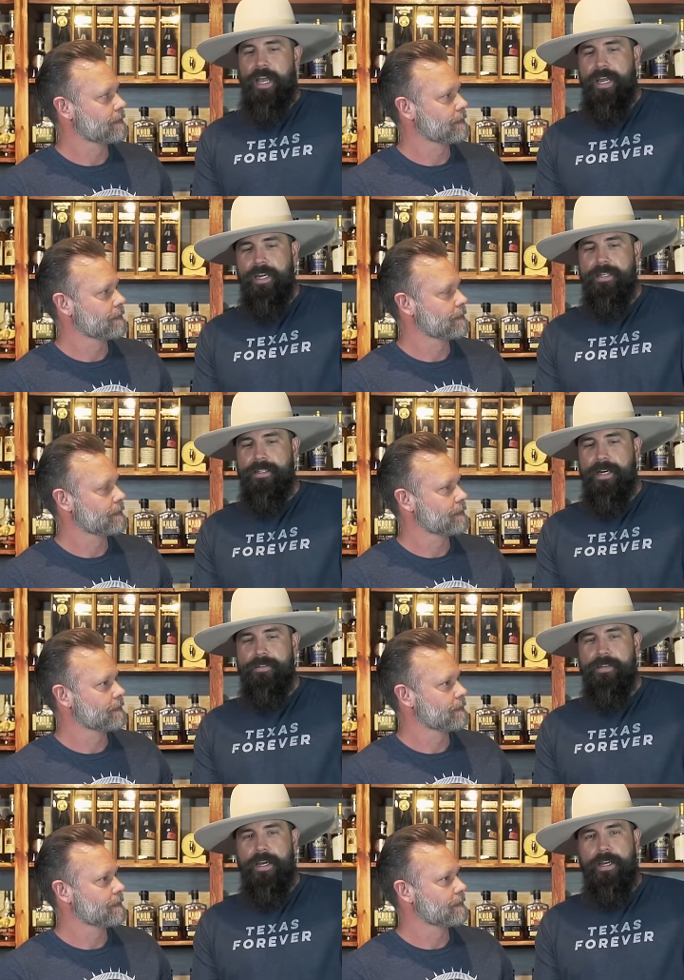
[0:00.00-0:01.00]
Speaker 1: And I
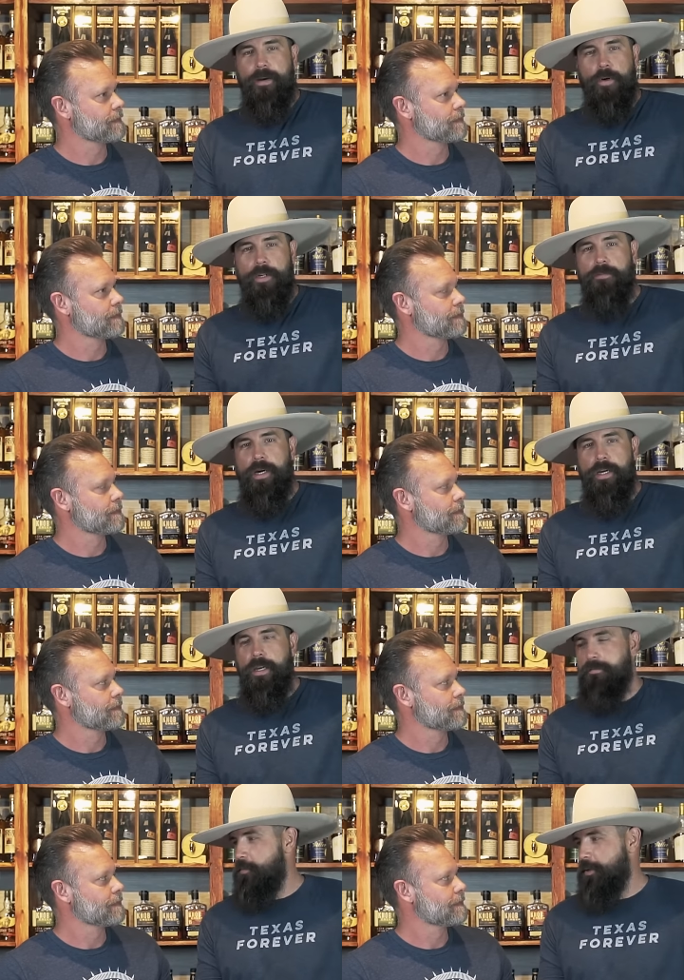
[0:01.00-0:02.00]
was like, "Where's my
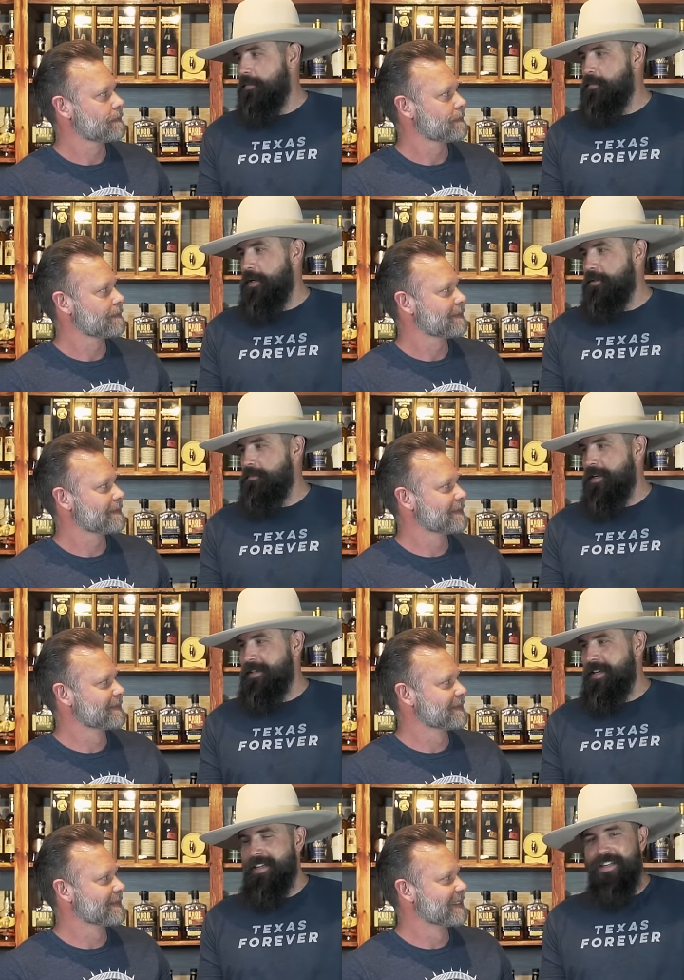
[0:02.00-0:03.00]
Evan Williams bottle and
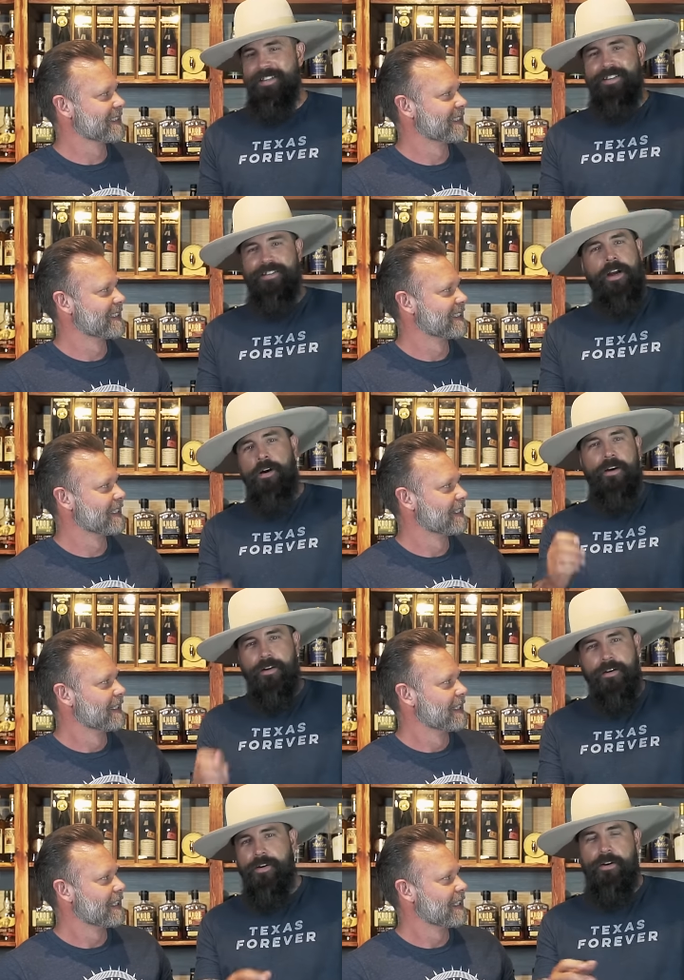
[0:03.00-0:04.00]
bond neat?" And he's like,
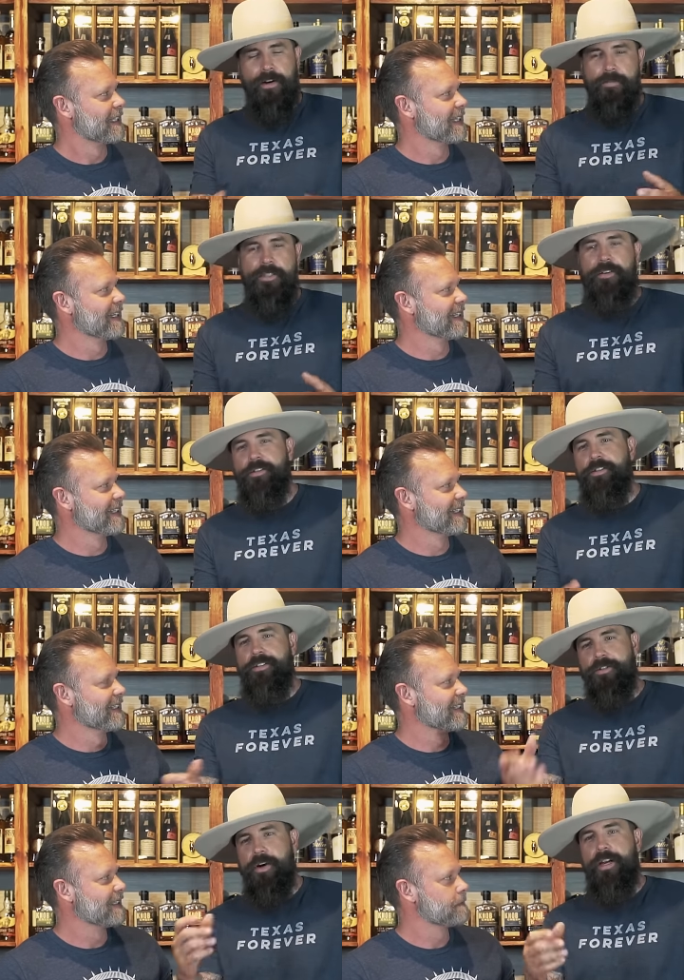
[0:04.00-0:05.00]
"Oh, sorry, I
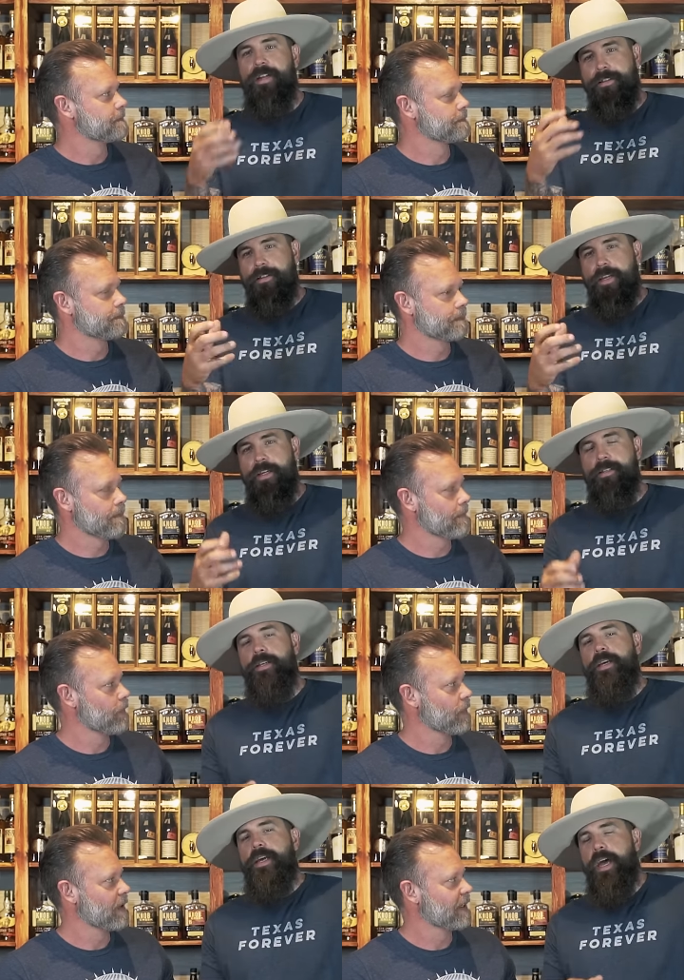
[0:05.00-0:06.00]
misunderstood." So I got the neat,
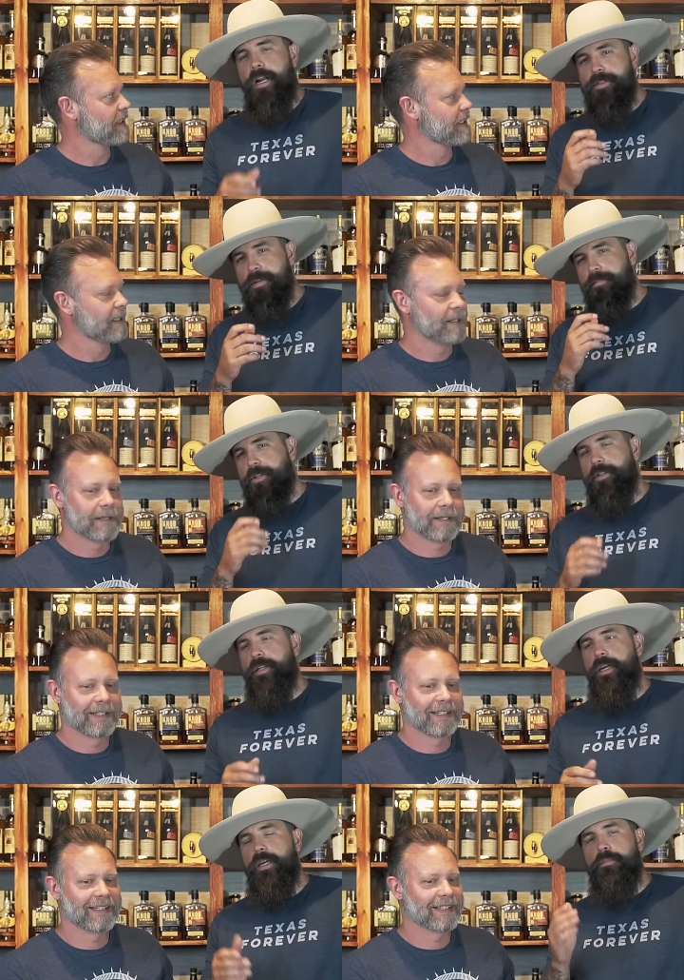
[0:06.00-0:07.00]
and I'm sipping on the
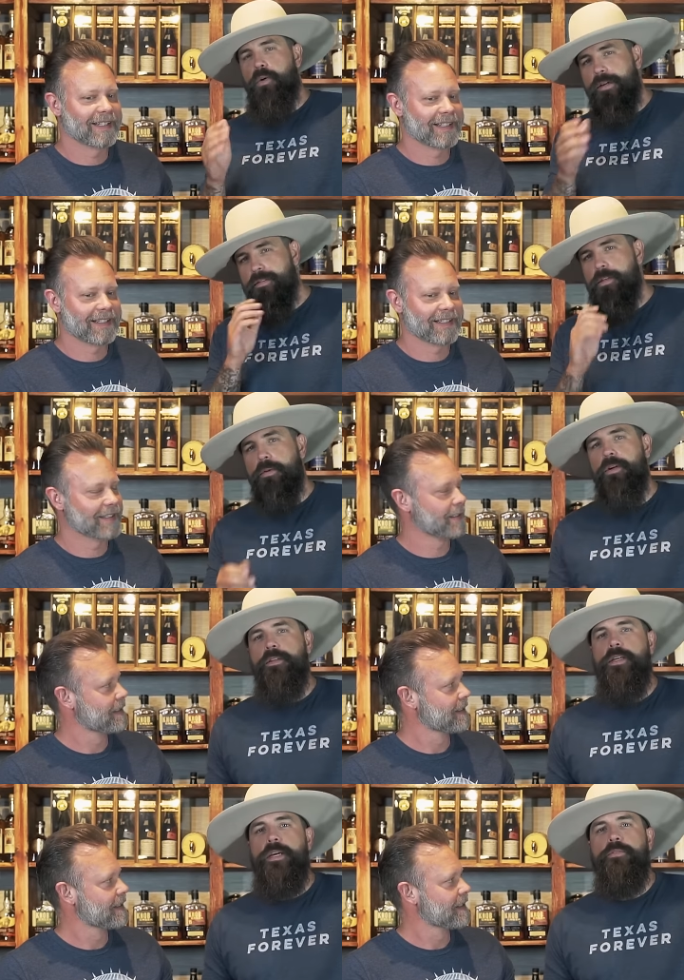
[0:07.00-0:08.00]
neat. My wife's sipping
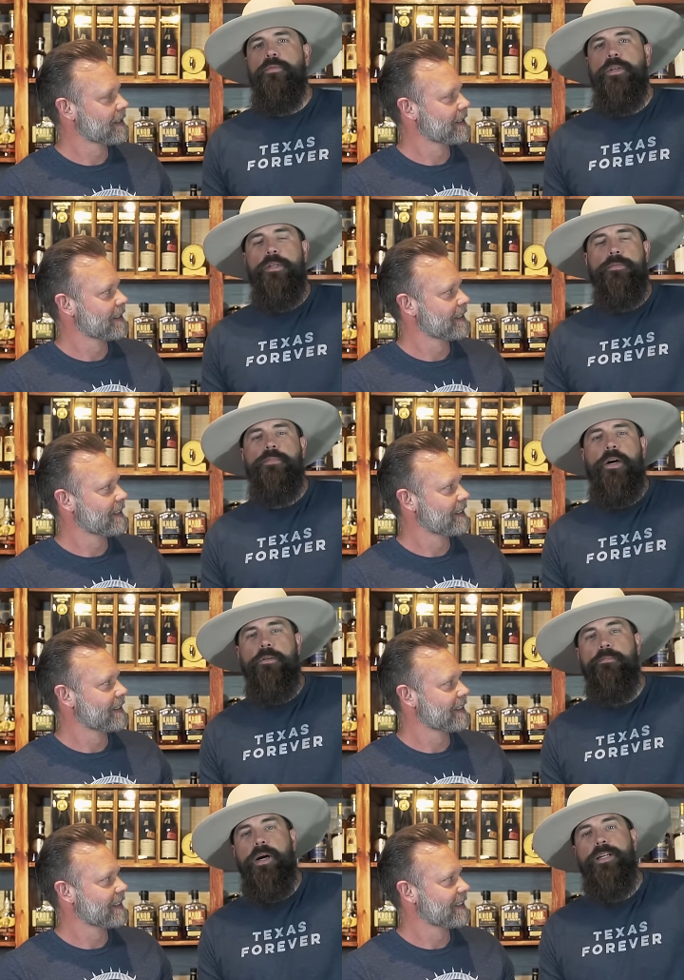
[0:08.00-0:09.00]
on the Evan Williams
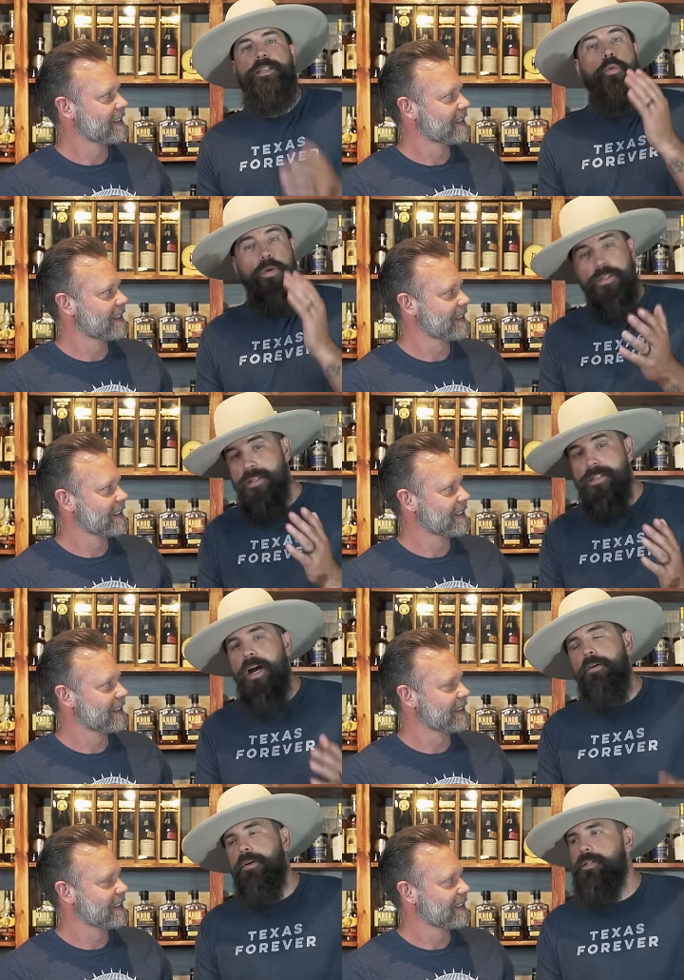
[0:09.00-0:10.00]
bottle and bond whiskey
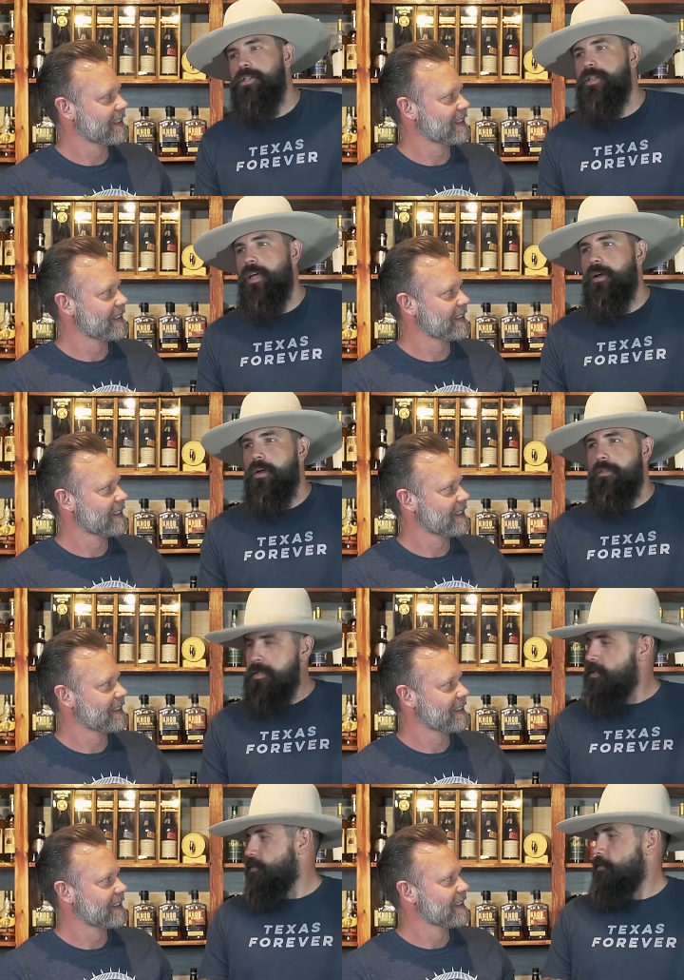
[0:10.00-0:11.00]
sour, and she's like,
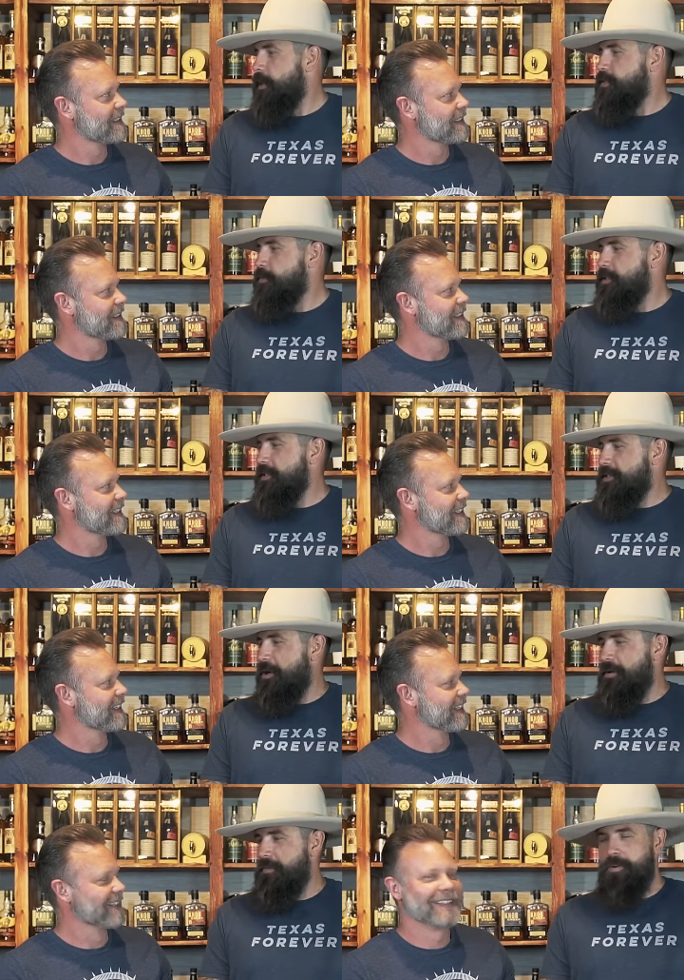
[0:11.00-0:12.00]
this is the best whiskey
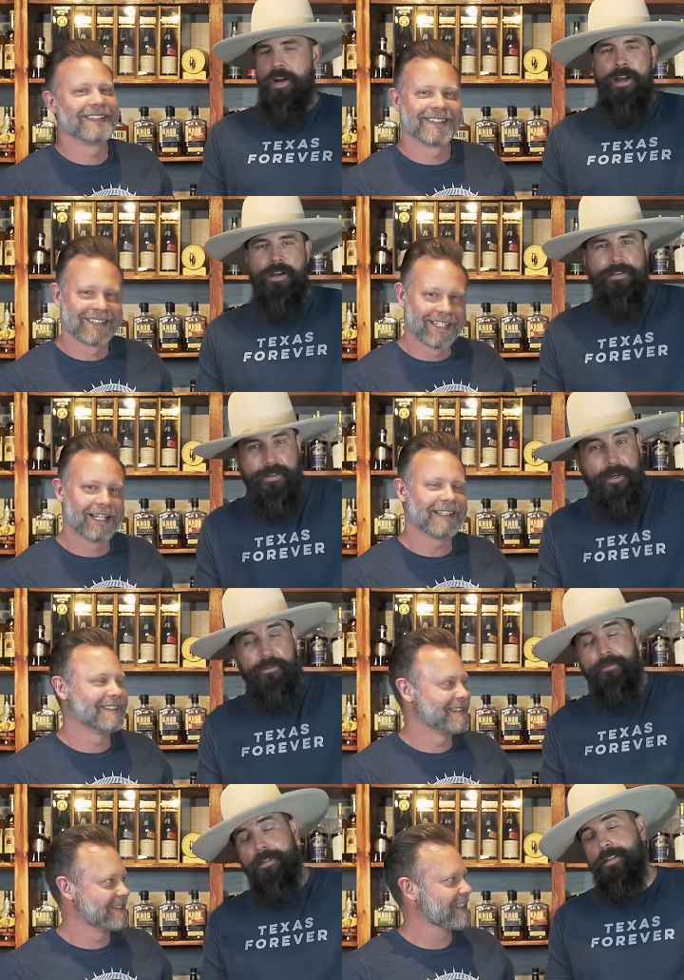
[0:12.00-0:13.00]
sour I've ever had. Yeah.
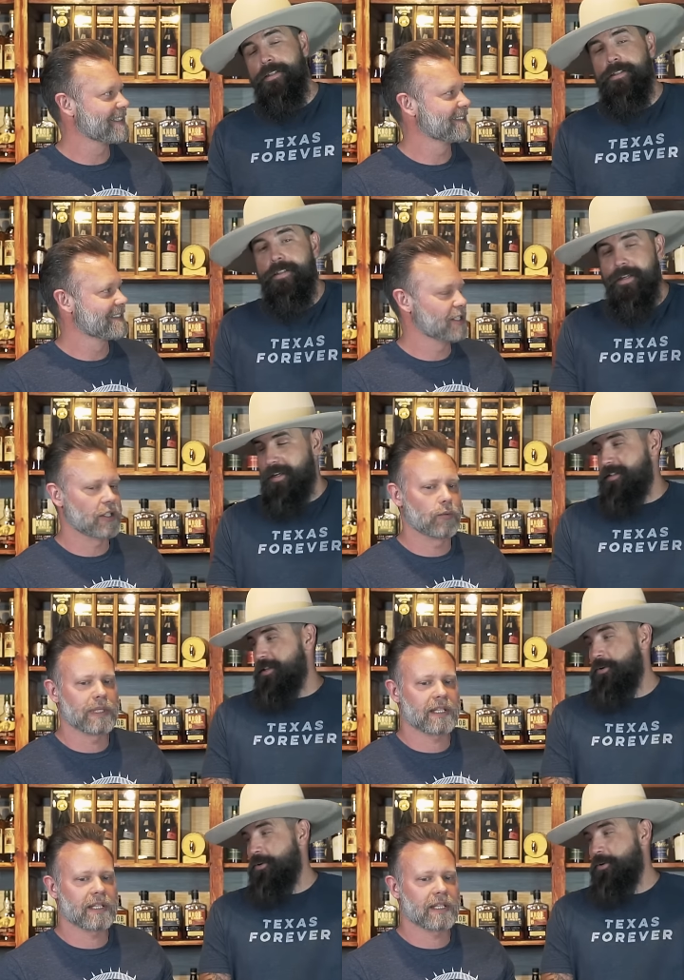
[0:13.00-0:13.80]
So
Speaker 2: yeah, it's, it's a